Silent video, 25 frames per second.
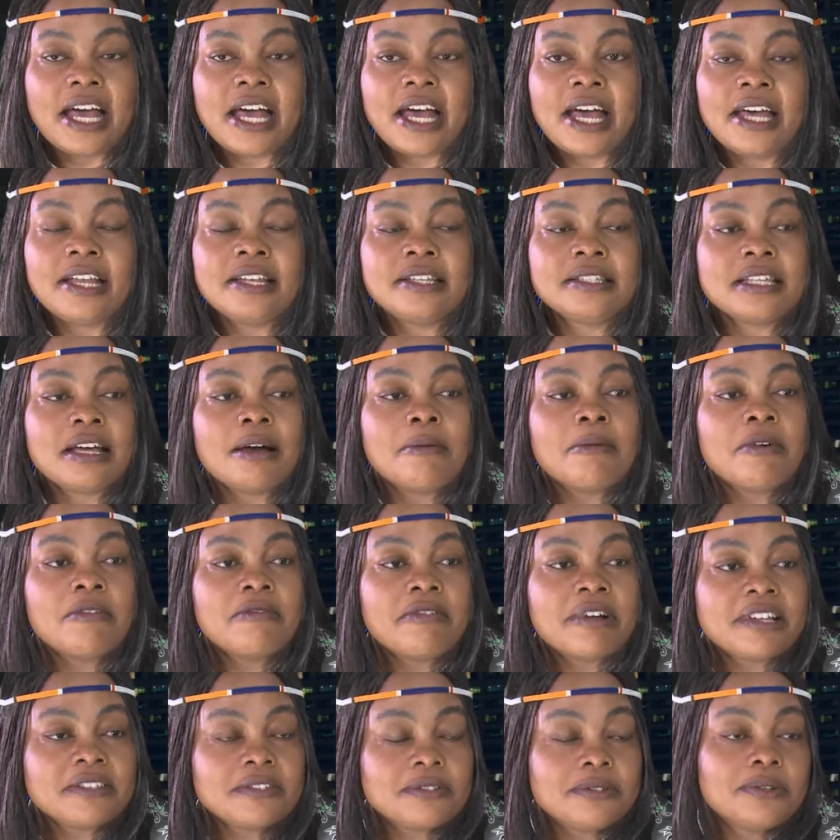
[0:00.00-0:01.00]
and some of
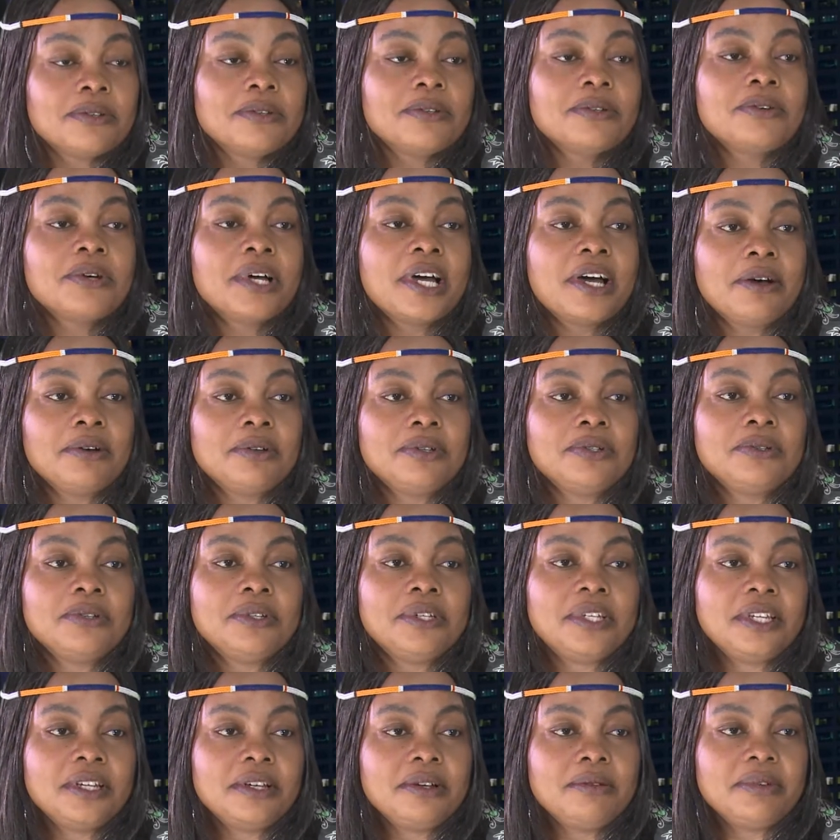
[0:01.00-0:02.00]
us don't know how to
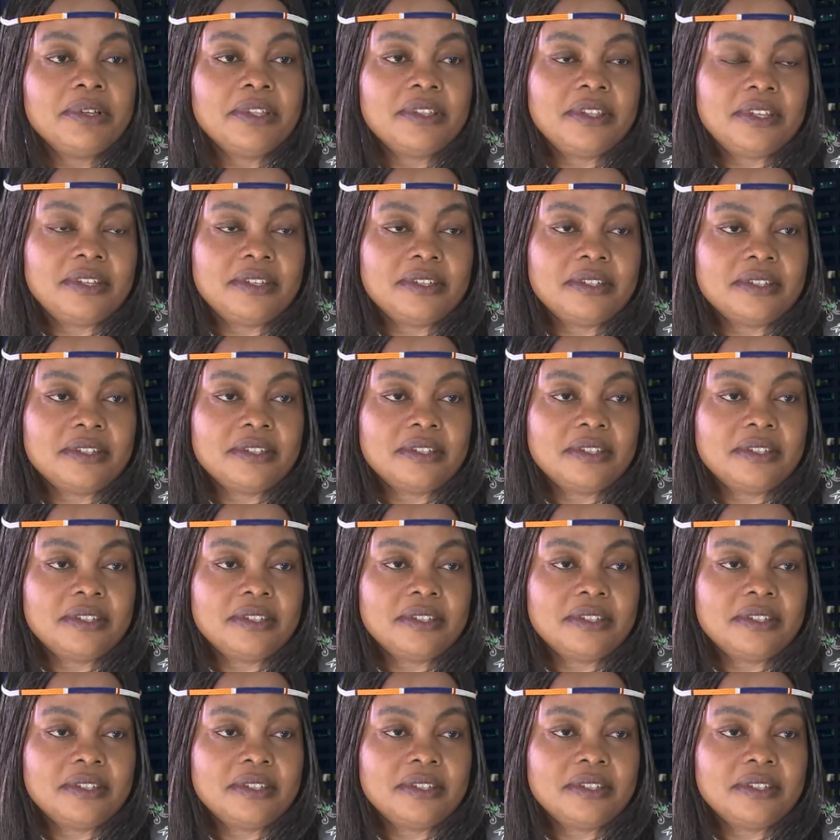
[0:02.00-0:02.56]
deal with it.